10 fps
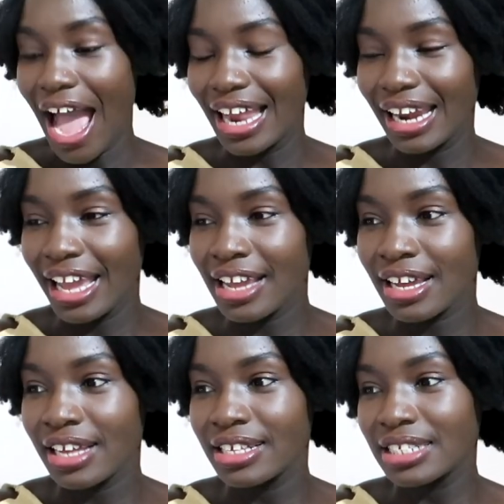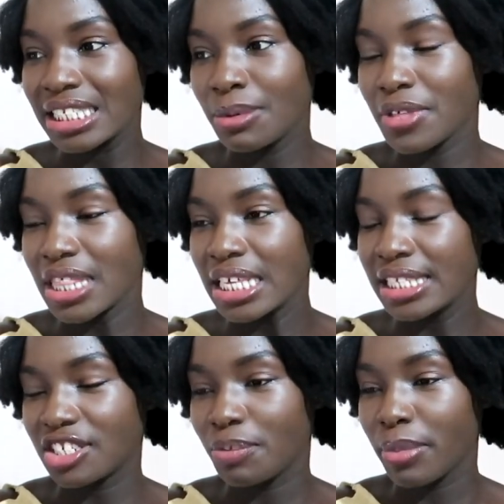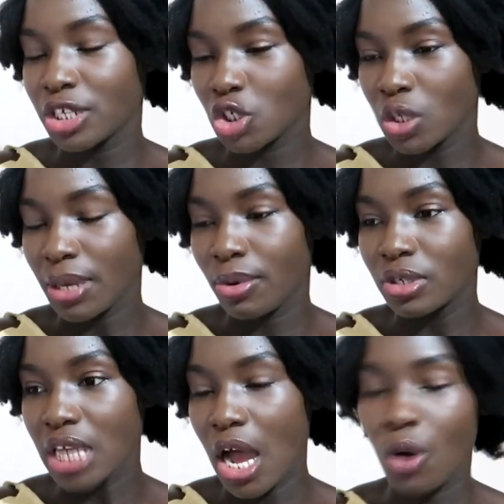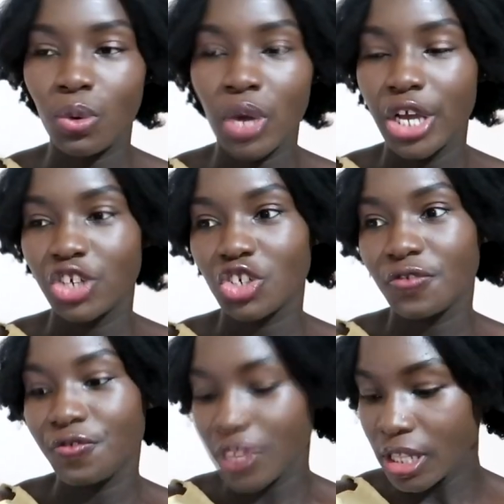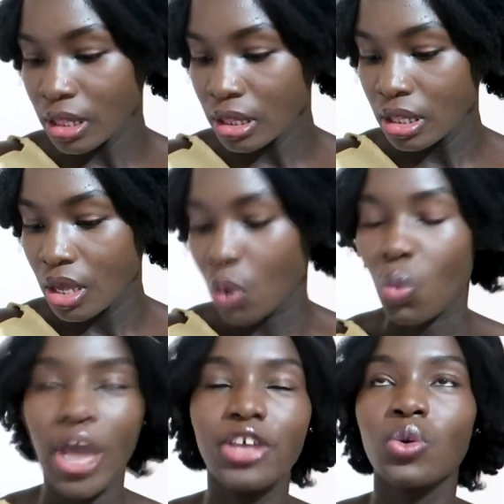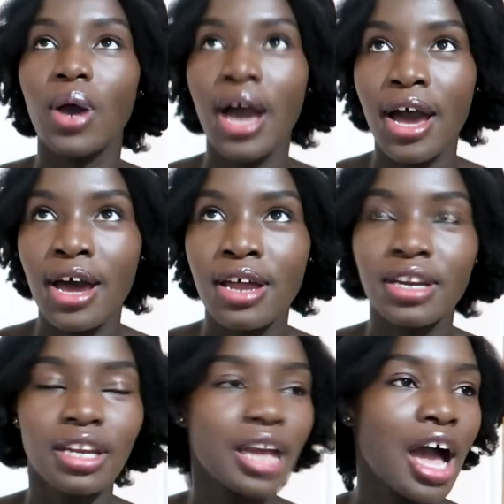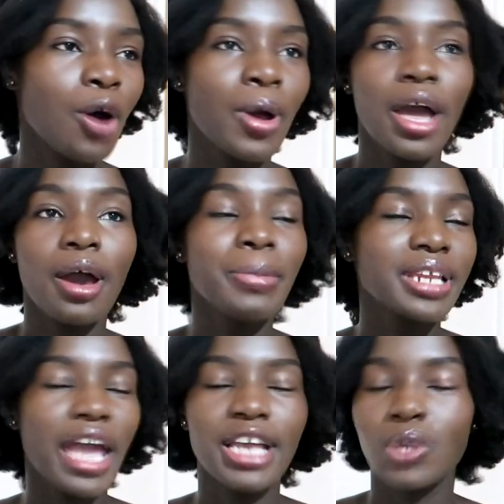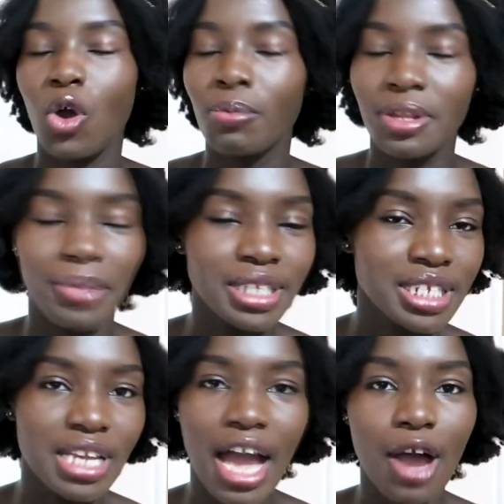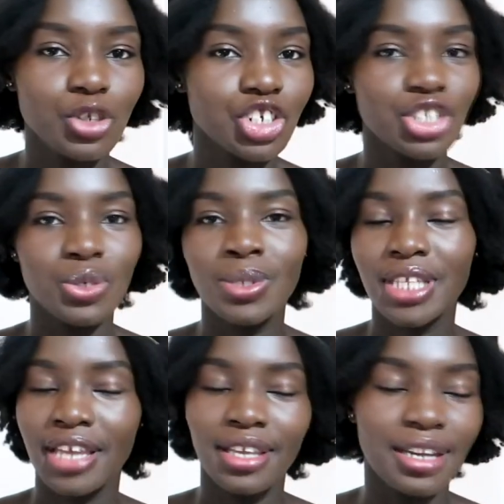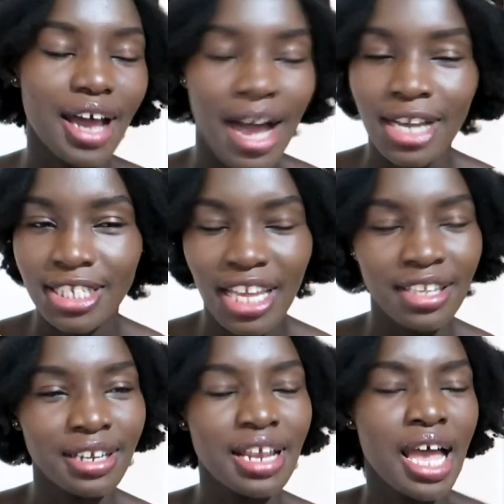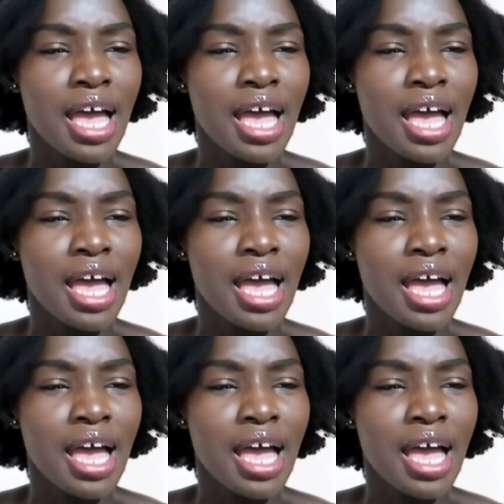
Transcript: I like some of the things that she mentioned about how she'd feel where you are, and how, I mean, guys are complimenting how she used Kenyan art, Kenyan